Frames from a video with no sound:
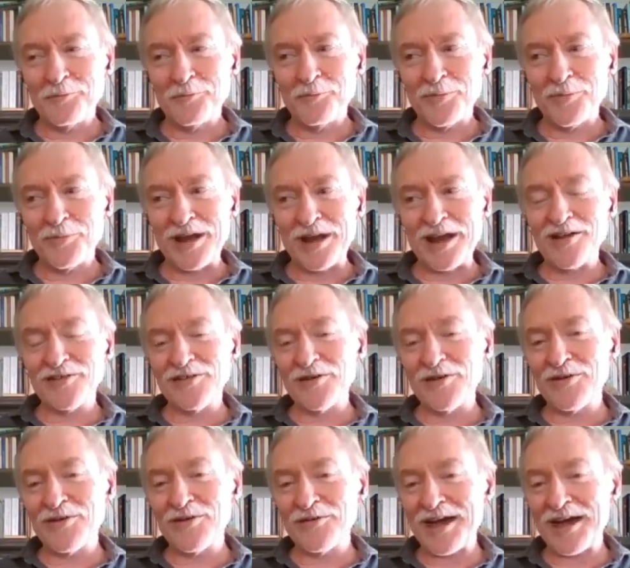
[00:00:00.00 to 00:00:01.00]
but I
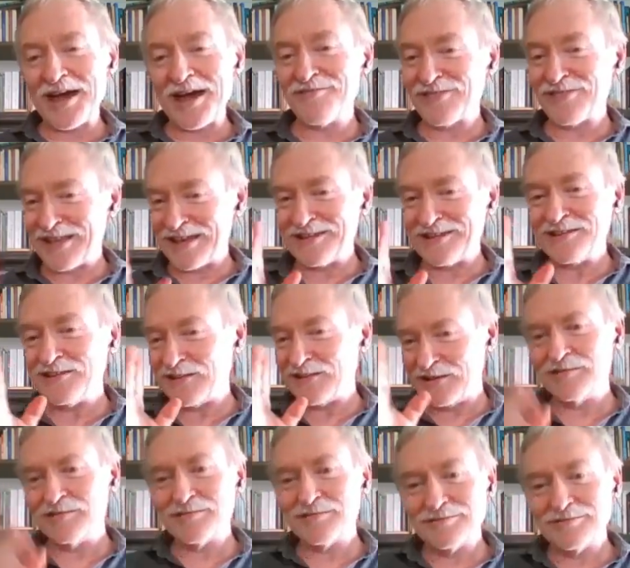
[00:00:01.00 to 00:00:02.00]
also have like, you
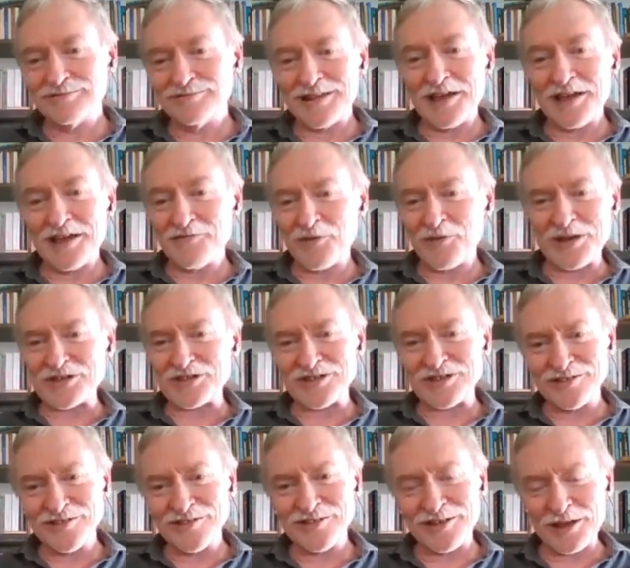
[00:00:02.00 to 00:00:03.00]
know, I have
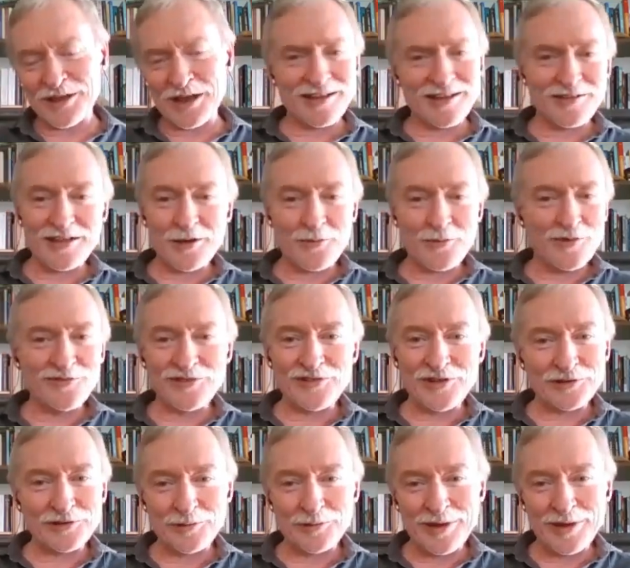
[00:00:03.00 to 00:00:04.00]
questions, like I, like we've
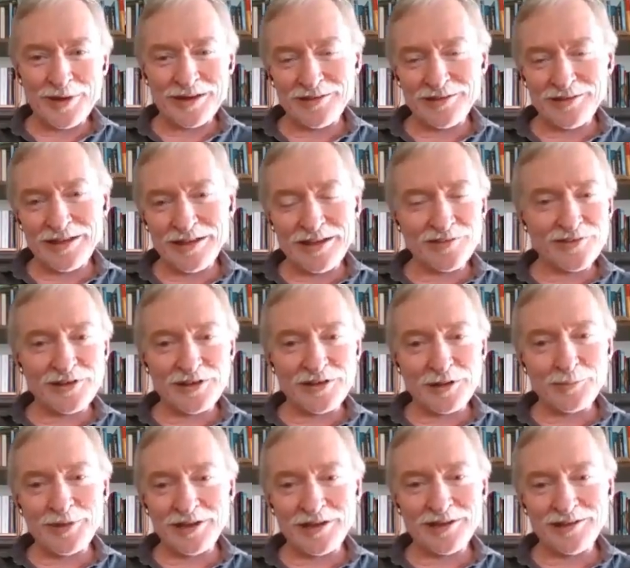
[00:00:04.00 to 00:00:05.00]
talked about the last time.
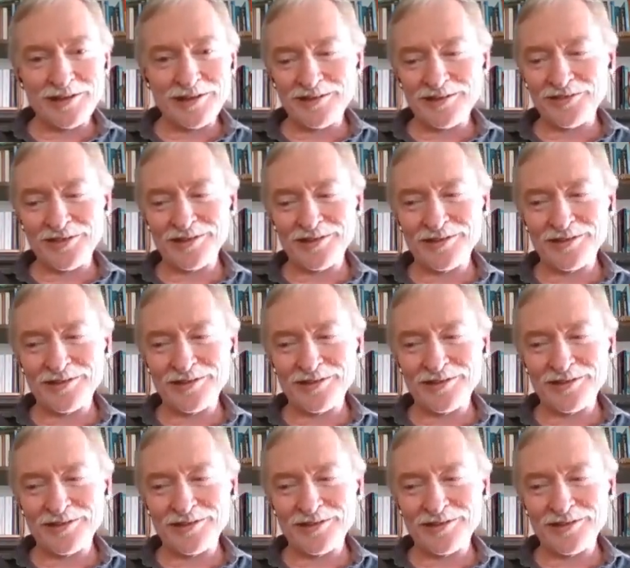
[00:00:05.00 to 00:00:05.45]
Like I think yeah.